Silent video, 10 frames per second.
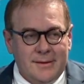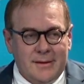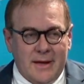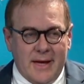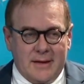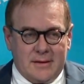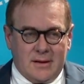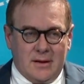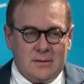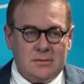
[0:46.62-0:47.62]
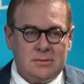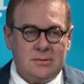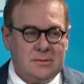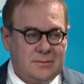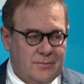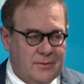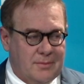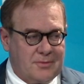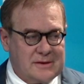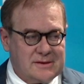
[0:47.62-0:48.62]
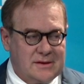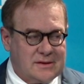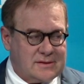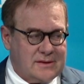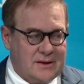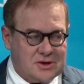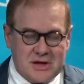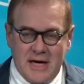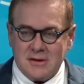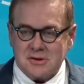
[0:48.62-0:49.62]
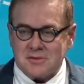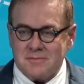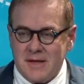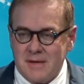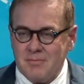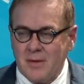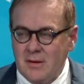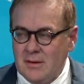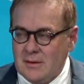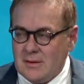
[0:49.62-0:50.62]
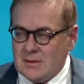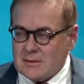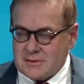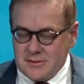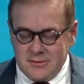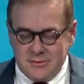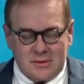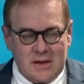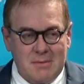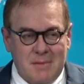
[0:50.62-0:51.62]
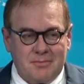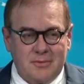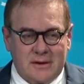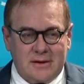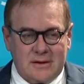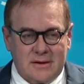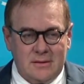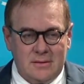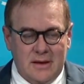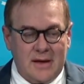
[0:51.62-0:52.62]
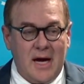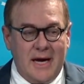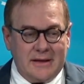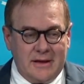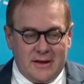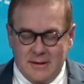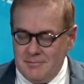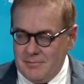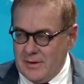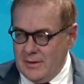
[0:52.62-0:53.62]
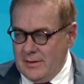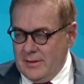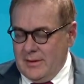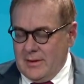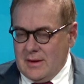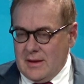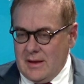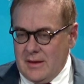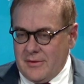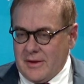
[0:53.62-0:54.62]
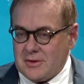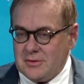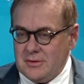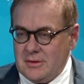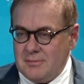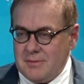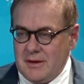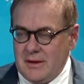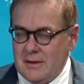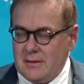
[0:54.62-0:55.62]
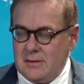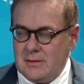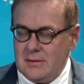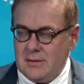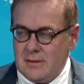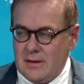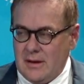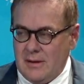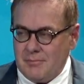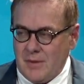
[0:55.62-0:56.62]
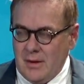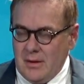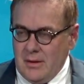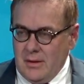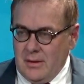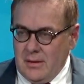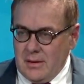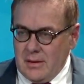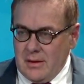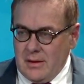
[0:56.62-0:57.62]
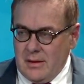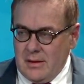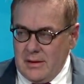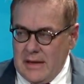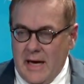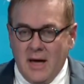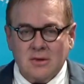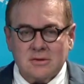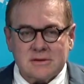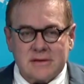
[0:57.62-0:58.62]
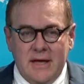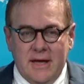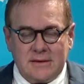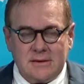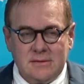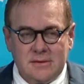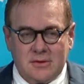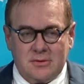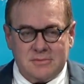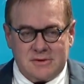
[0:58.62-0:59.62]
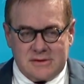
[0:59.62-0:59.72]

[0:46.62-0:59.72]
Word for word: And uh, the president uh, challenged me to come up with an idea uh, that could be um, uh, housed at the Grimsson